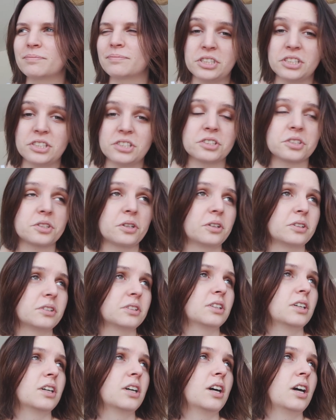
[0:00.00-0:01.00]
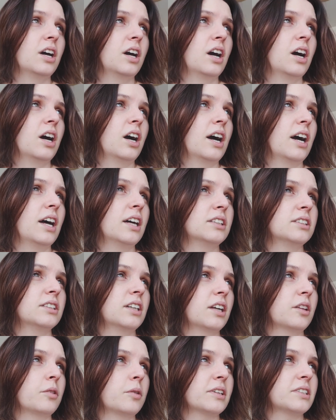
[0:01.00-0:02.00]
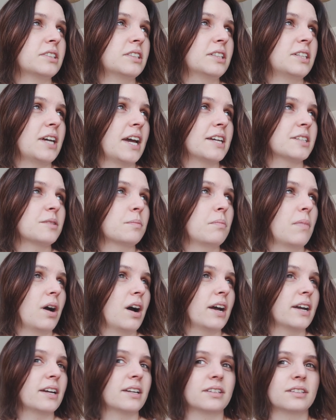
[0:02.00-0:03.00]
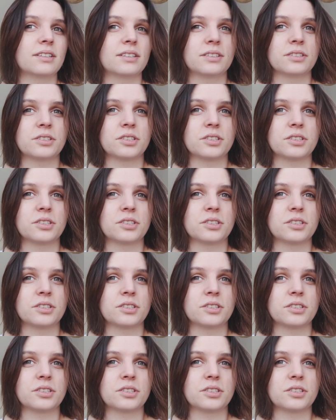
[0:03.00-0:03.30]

And she's just gone, and the rest of the day is mine.